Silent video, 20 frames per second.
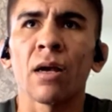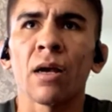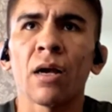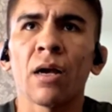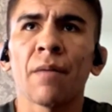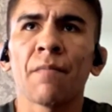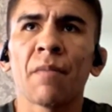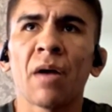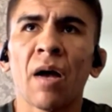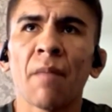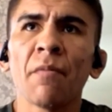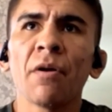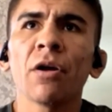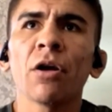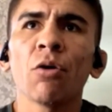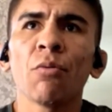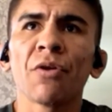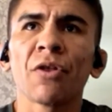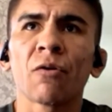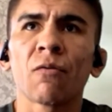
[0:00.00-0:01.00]
Um, I'm
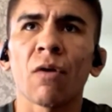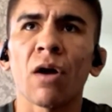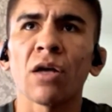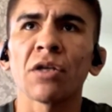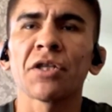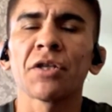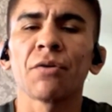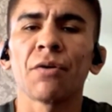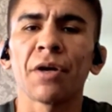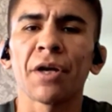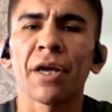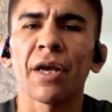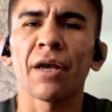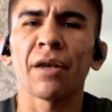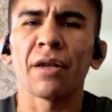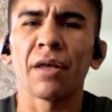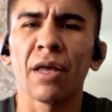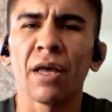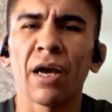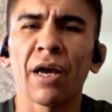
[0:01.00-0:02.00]
gonna go with Grasso
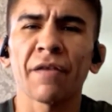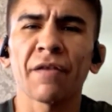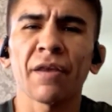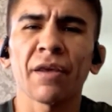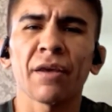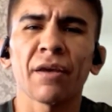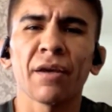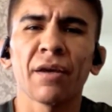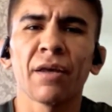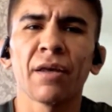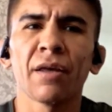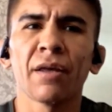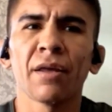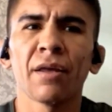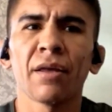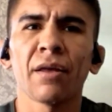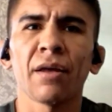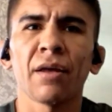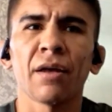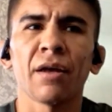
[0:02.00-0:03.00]
again. I think,
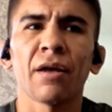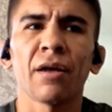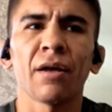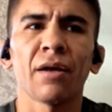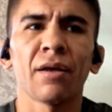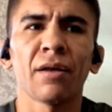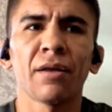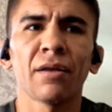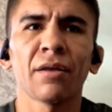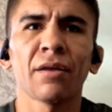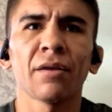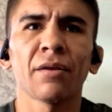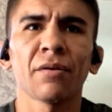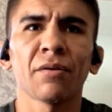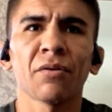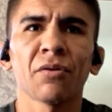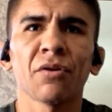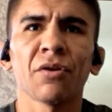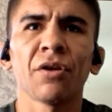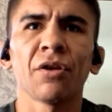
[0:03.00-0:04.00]
uh,
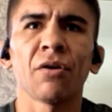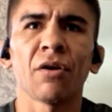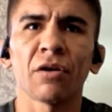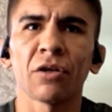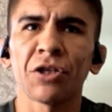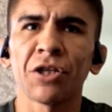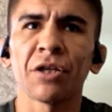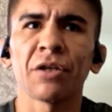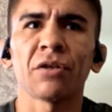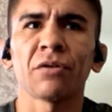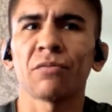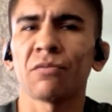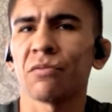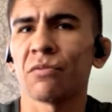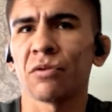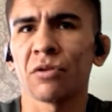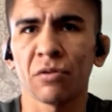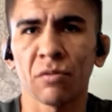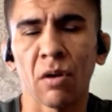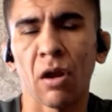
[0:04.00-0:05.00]
you know, she
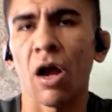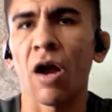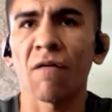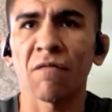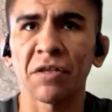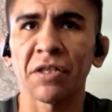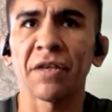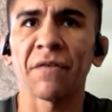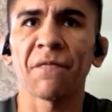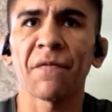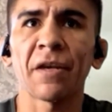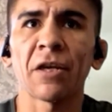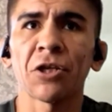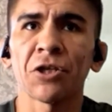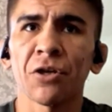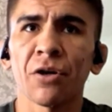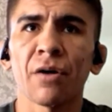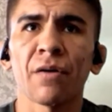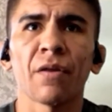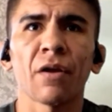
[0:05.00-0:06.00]
obviously
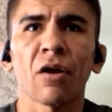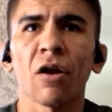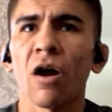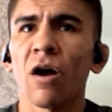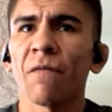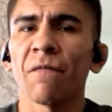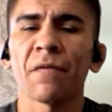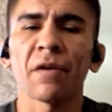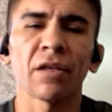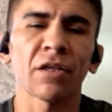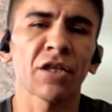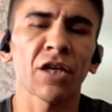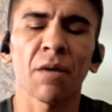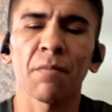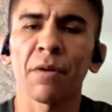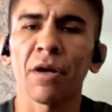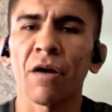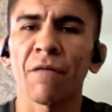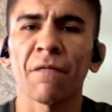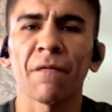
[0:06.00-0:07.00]
finished her, and the confidence
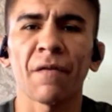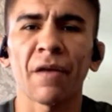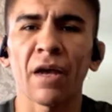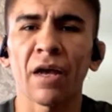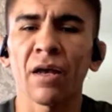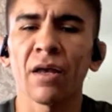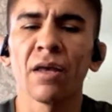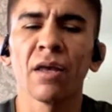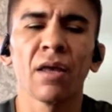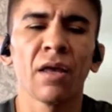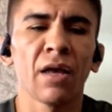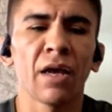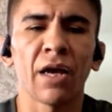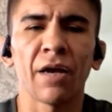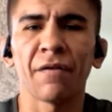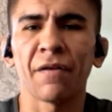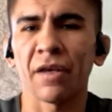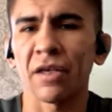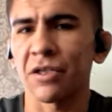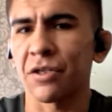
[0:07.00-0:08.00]
coming off of that,
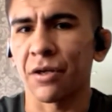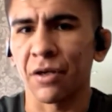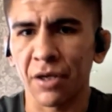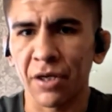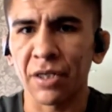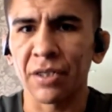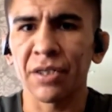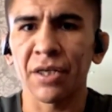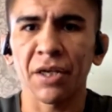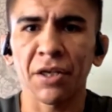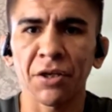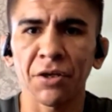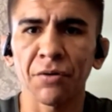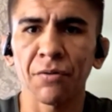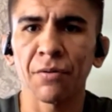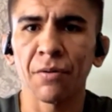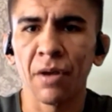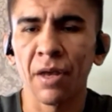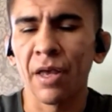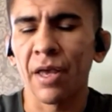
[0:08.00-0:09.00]
I think it's gonna
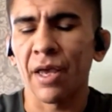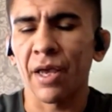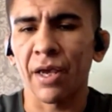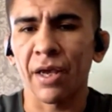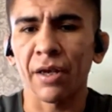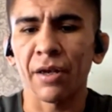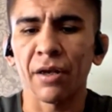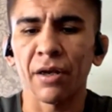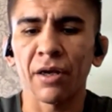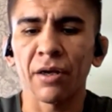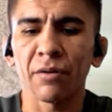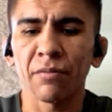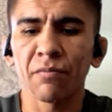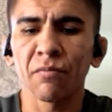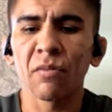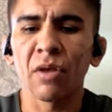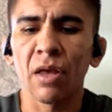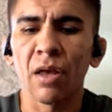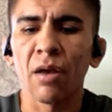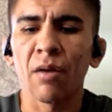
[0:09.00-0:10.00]
continue, and uh,
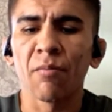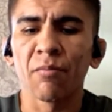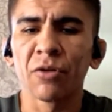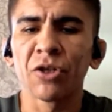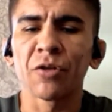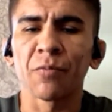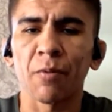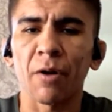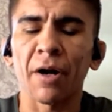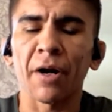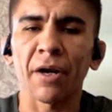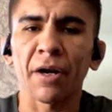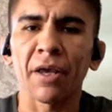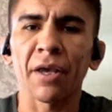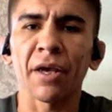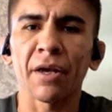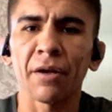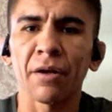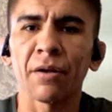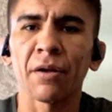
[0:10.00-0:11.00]
she's probably
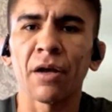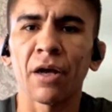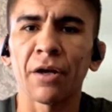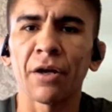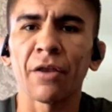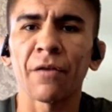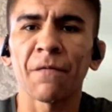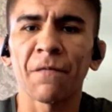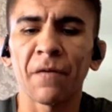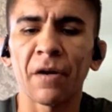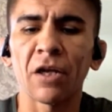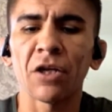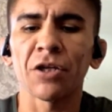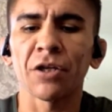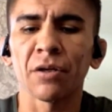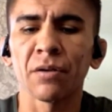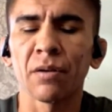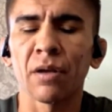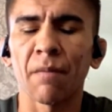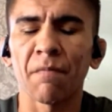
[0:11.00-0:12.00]
gonna get a, another
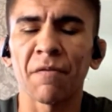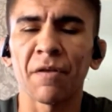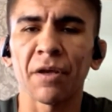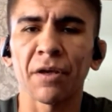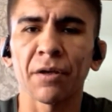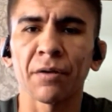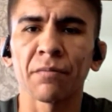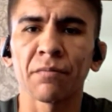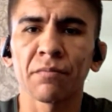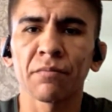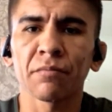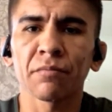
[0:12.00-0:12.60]
finish. I'm thinking.